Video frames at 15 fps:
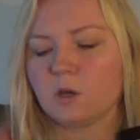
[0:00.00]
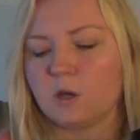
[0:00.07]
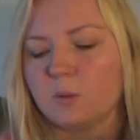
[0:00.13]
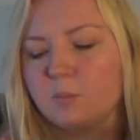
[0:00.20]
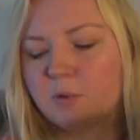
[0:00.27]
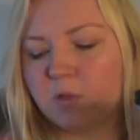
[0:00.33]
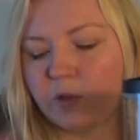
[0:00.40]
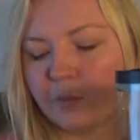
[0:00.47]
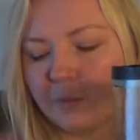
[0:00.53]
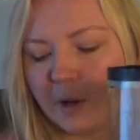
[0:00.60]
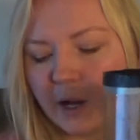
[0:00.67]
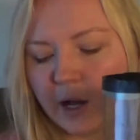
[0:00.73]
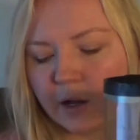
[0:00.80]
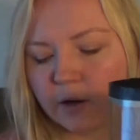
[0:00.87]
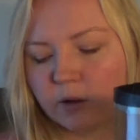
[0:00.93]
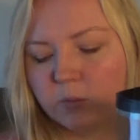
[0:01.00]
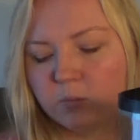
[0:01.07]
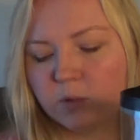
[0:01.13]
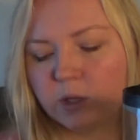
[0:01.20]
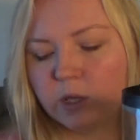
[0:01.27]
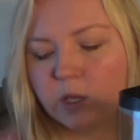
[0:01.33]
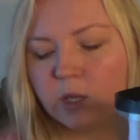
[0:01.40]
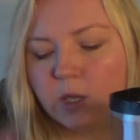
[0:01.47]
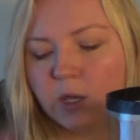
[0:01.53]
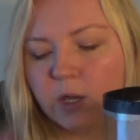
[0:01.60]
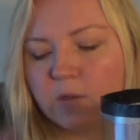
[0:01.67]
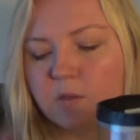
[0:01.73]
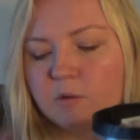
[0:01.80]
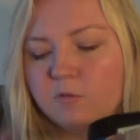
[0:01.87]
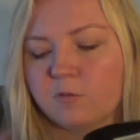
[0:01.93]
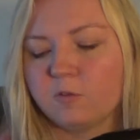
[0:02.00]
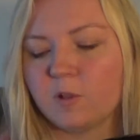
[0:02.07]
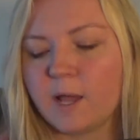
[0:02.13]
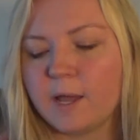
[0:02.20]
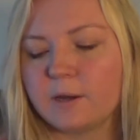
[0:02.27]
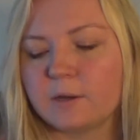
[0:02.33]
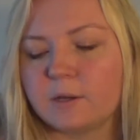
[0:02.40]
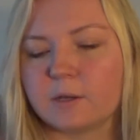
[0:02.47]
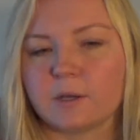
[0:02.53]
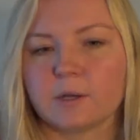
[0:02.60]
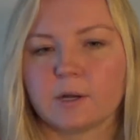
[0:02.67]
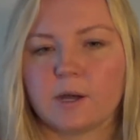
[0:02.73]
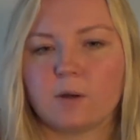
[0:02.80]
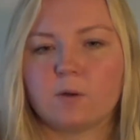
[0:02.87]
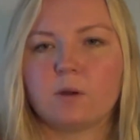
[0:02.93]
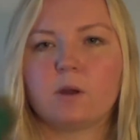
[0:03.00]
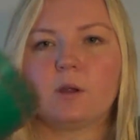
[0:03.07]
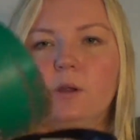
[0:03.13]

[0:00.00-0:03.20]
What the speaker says: up the bottom and then flattening it out.